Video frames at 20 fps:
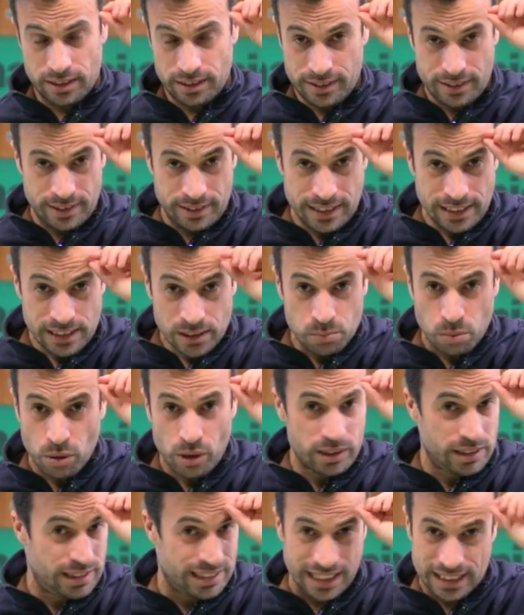This
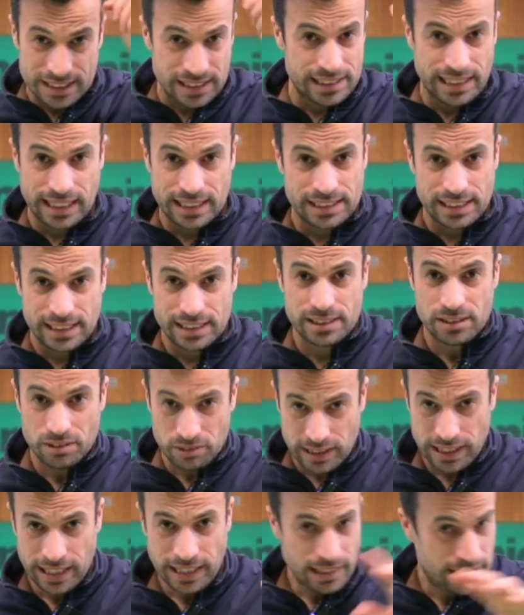word doesn't exist,
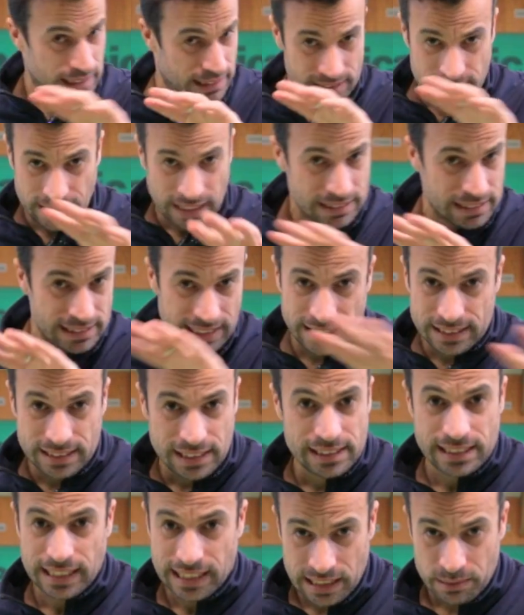okay? It doesn't
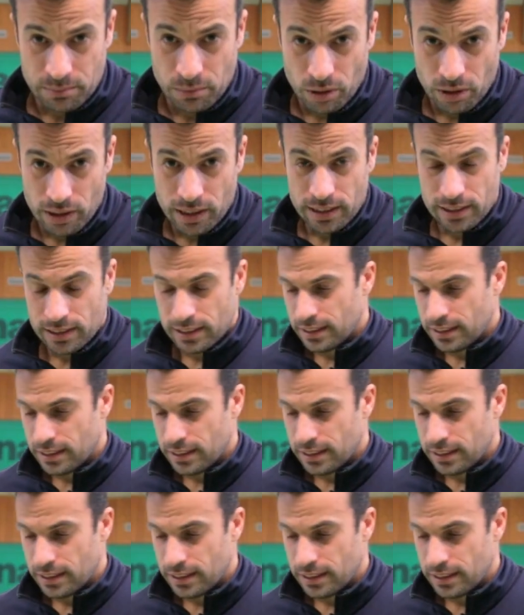exist anymore.